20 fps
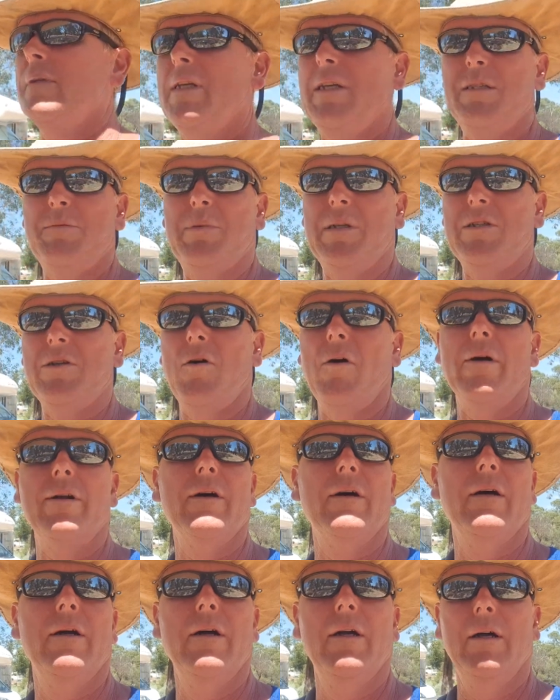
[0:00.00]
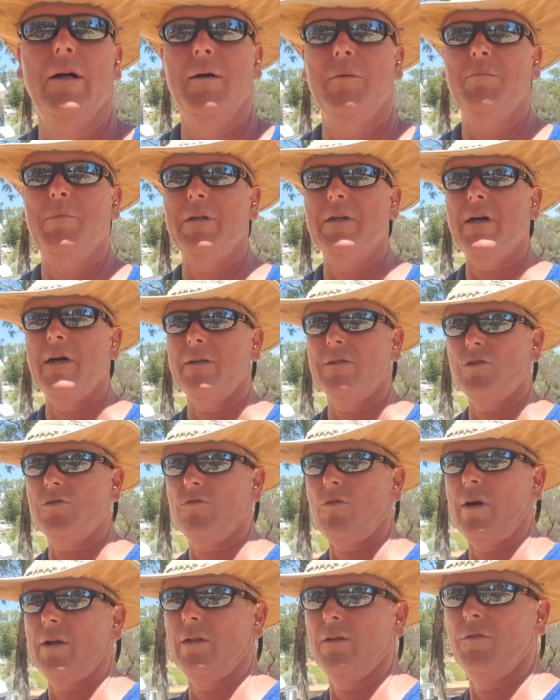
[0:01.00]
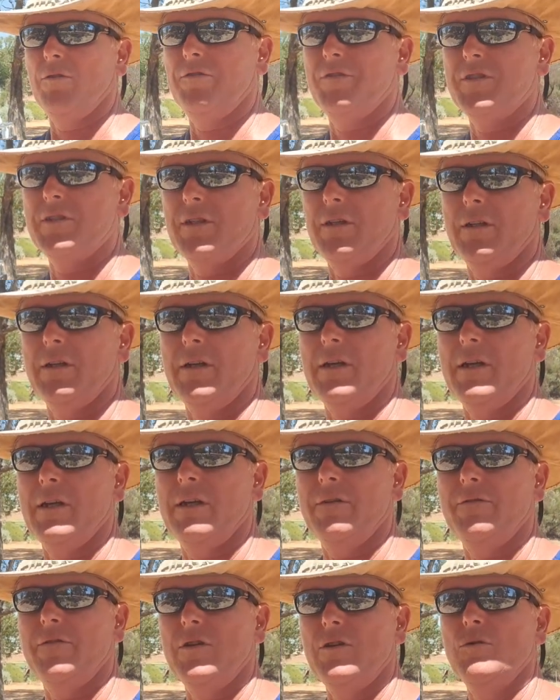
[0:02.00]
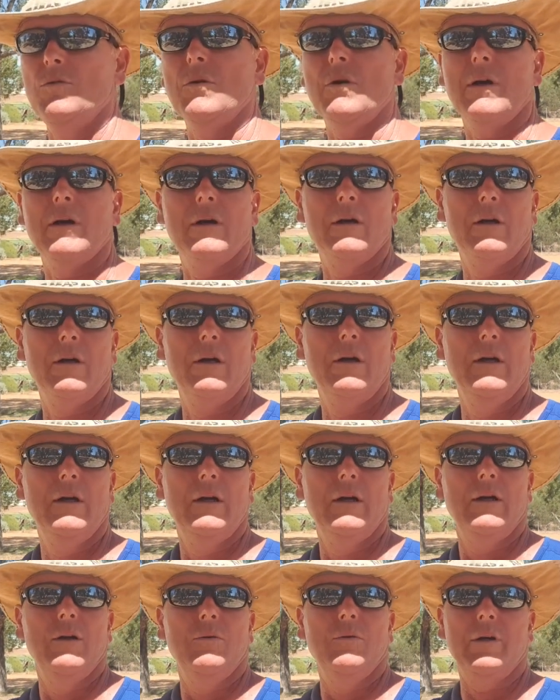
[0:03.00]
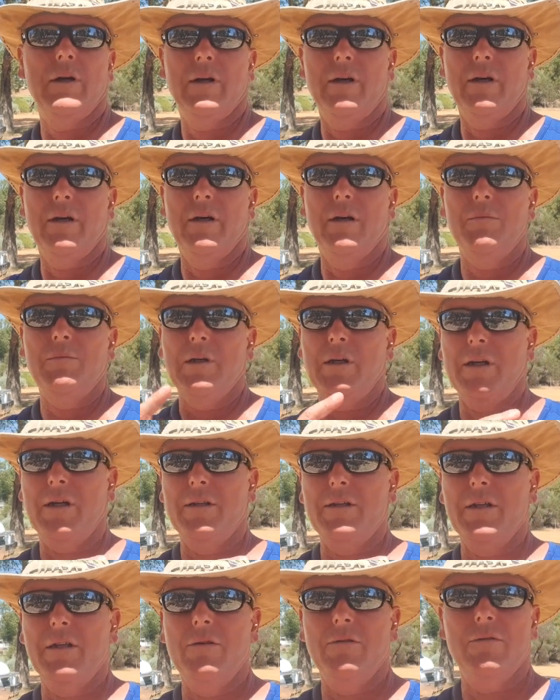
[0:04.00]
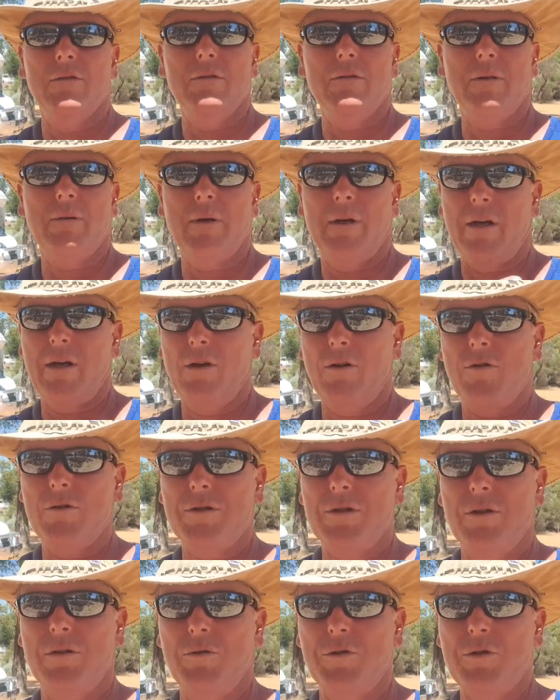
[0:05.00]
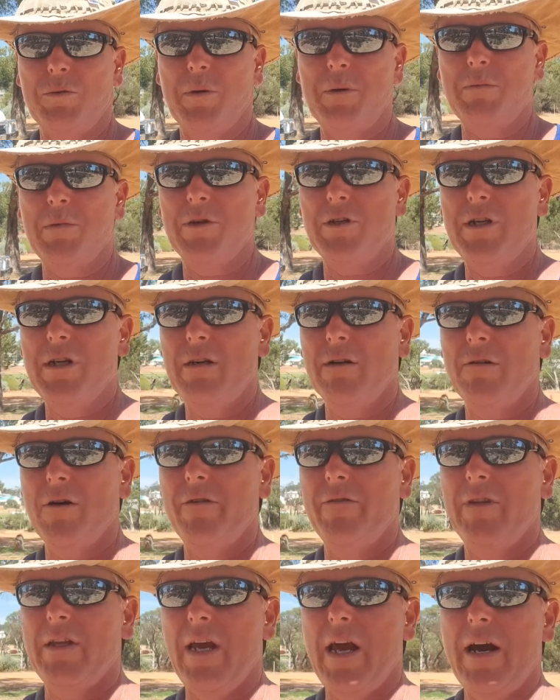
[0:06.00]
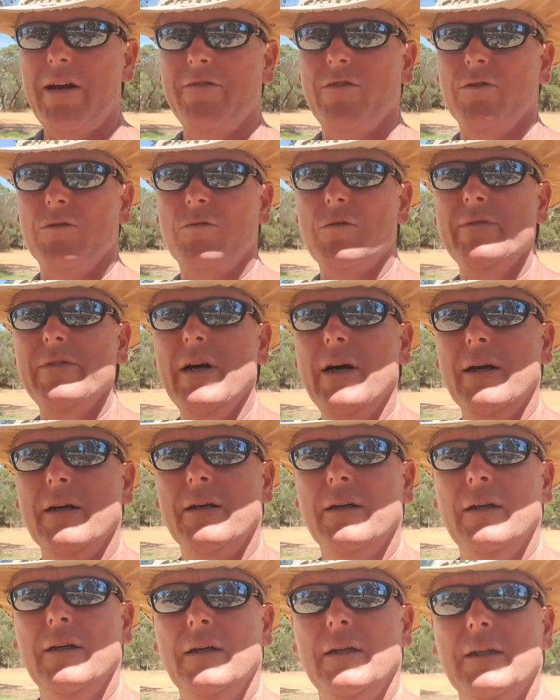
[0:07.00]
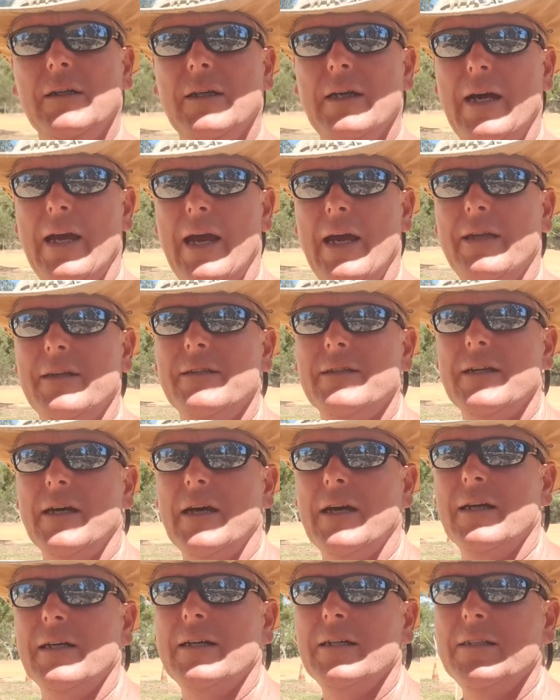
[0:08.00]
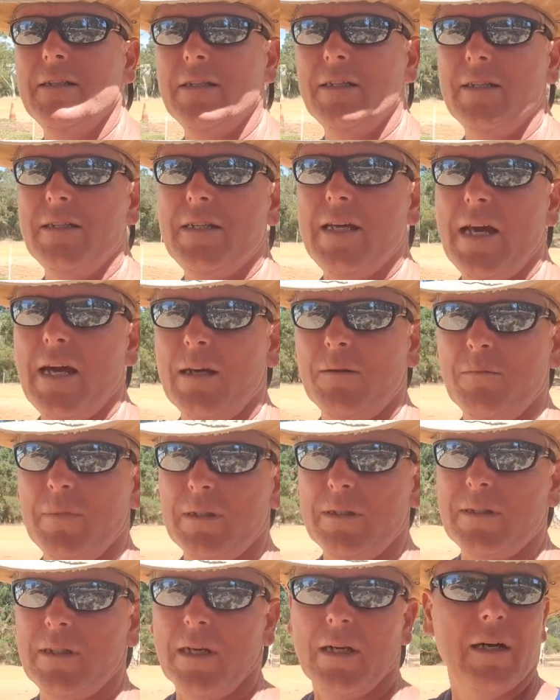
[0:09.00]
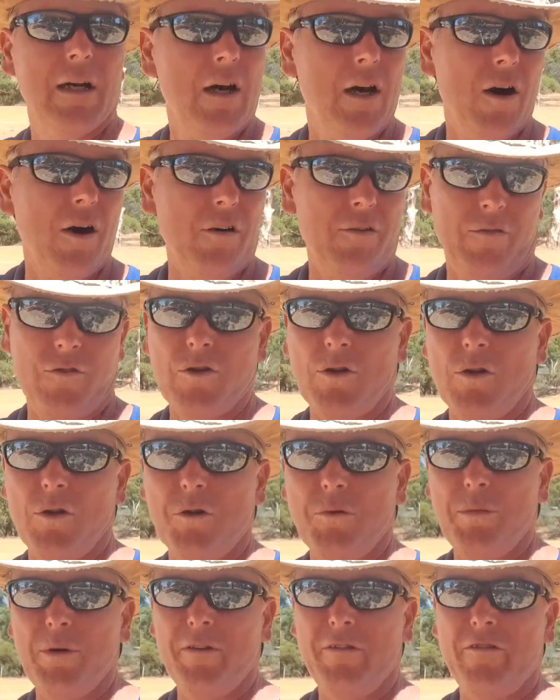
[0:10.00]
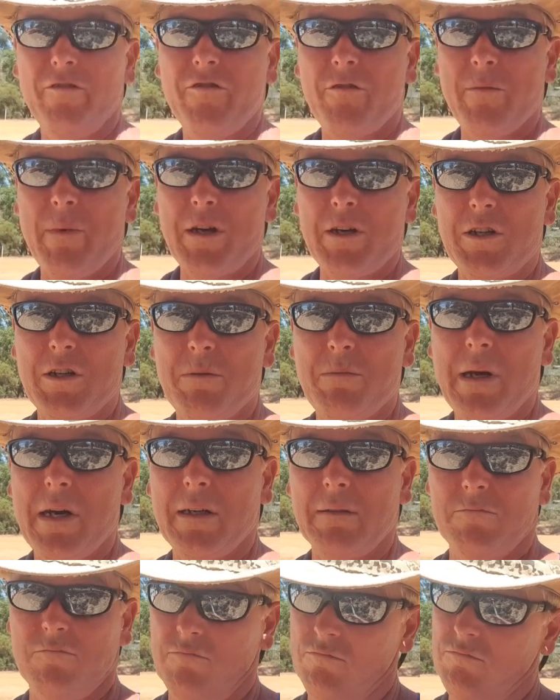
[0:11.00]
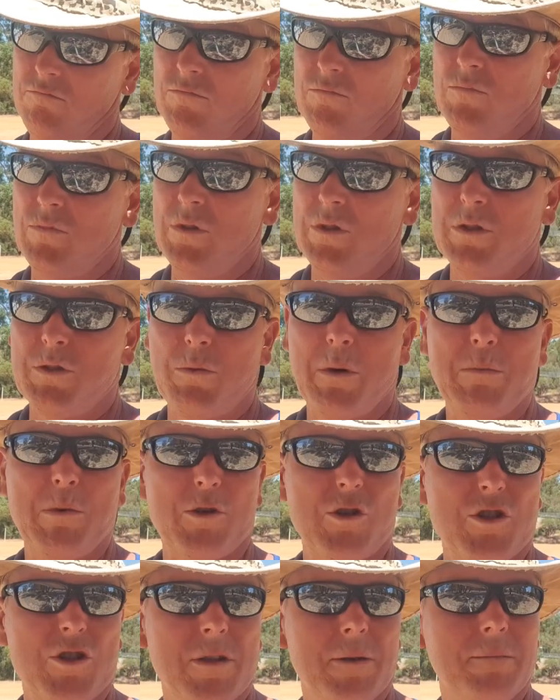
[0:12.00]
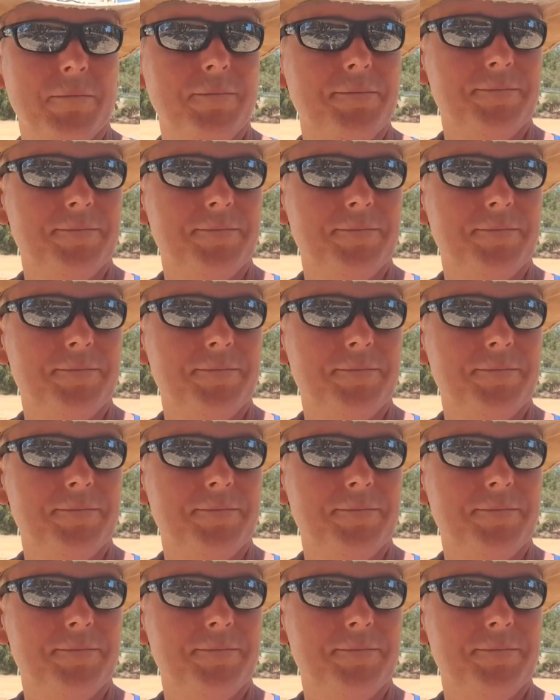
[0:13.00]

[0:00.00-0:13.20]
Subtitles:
It gets a bit tight. But no, it's a great little facility here for York. I'm gonna continue on. I'm gonna go across the little swing bridge here over the Avon River and into the town. But I've got a little bit of information about swing bridges.